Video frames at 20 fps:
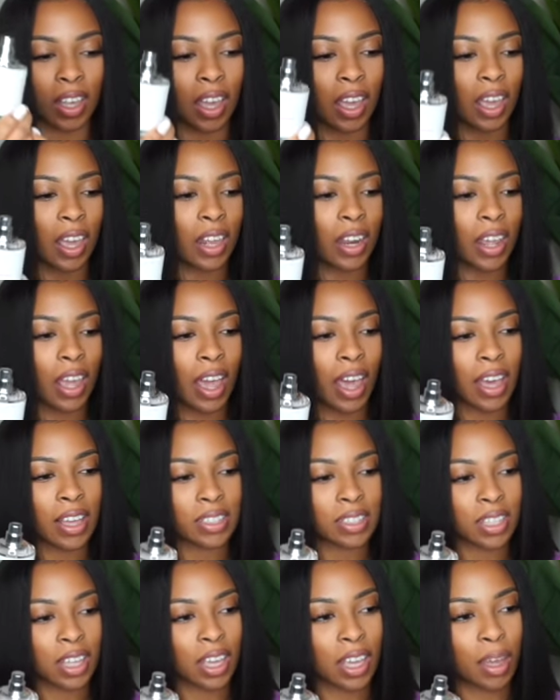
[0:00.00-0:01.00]
And it
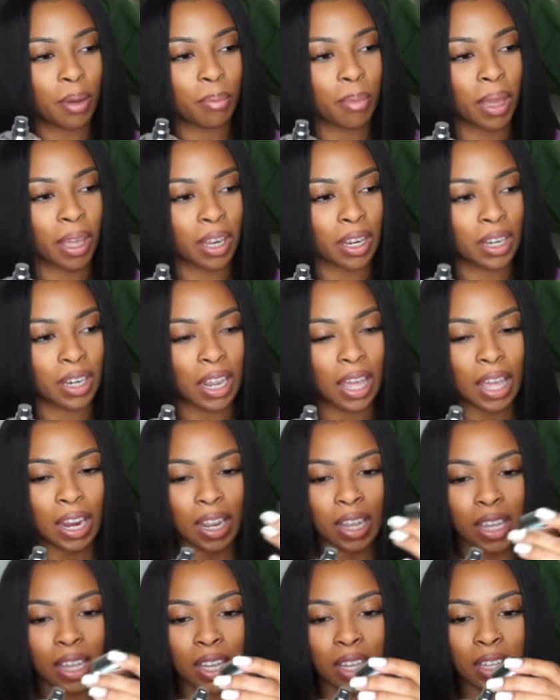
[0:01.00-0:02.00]
has like a
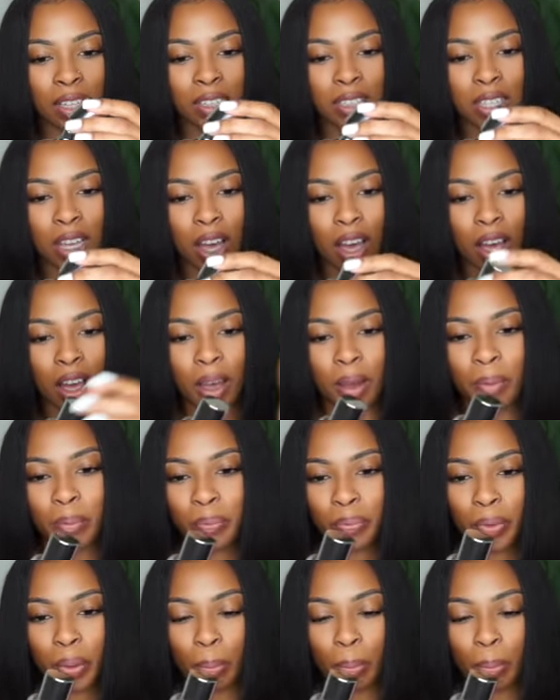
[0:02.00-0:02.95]
magnetic top.